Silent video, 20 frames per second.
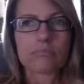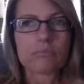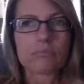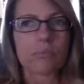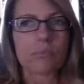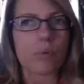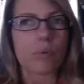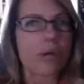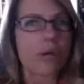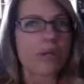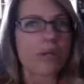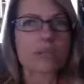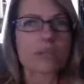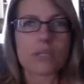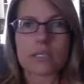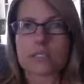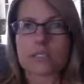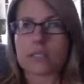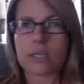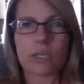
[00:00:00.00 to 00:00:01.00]
What
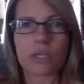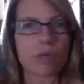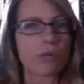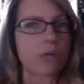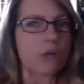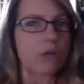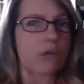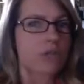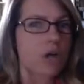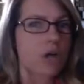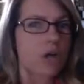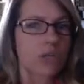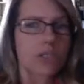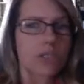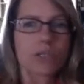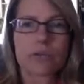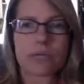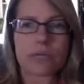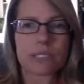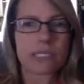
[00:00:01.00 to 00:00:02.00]
does the cute little dog
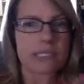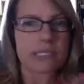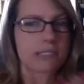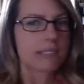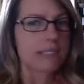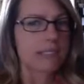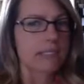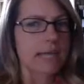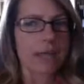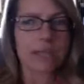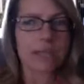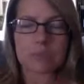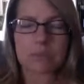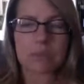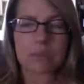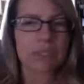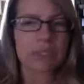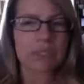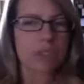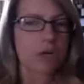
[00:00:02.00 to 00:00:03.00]
do? It doesn't tell us
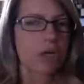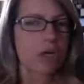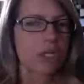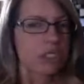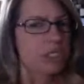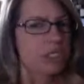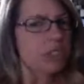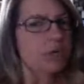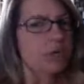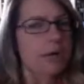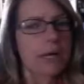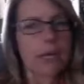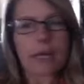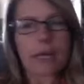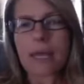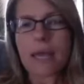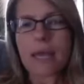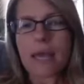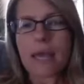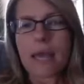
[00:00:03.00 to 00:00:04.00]
what the dog is doing.
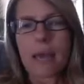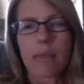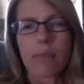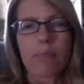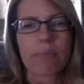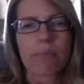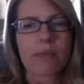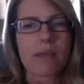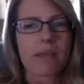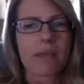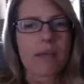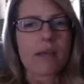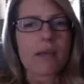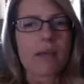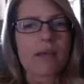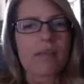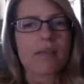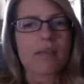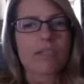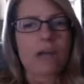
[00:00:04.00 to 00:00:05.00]
B,
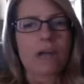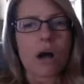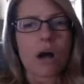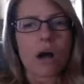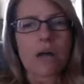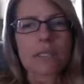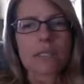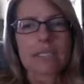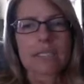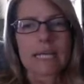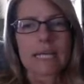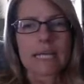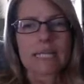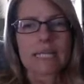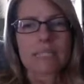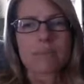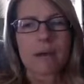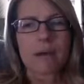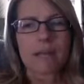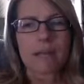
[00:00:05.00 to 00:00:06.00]
the dog
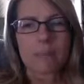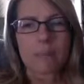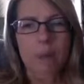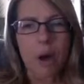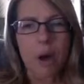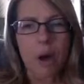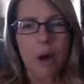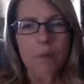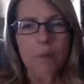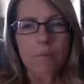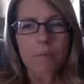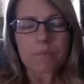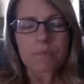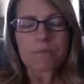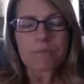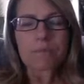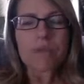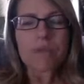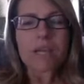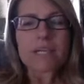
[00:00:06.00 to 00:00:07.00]
stands by the ball.
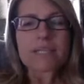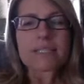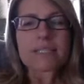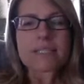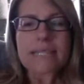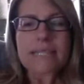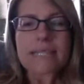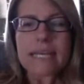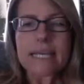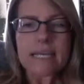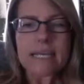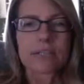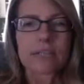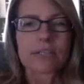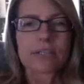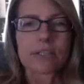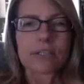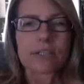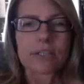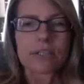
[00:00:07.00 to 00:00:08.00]
C, the
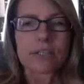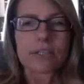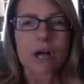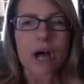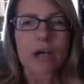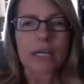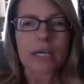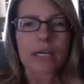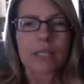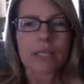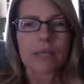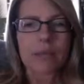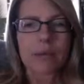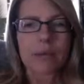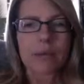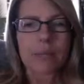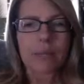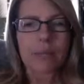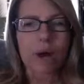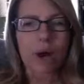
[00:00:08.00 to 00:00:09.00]
little dog in the
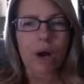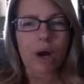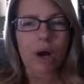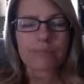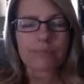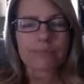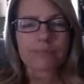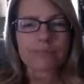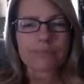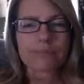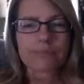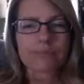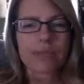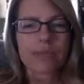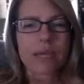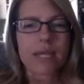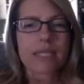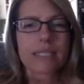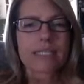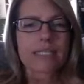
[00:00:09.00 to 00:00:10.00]
red ball.
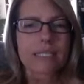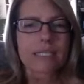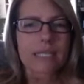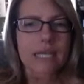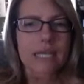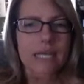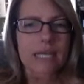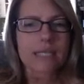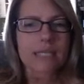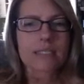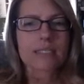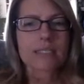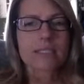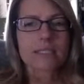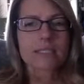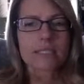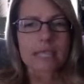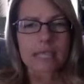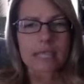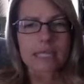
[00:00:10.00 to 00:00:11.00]
D,
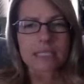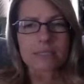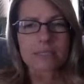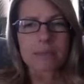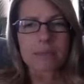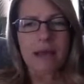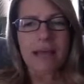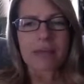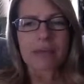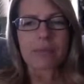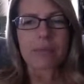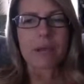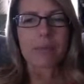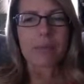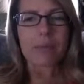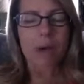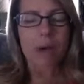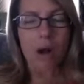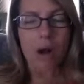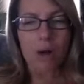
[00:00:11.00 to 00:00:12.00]
stands by the red
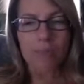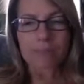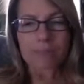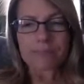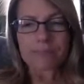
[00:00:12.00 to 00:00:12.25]
ball.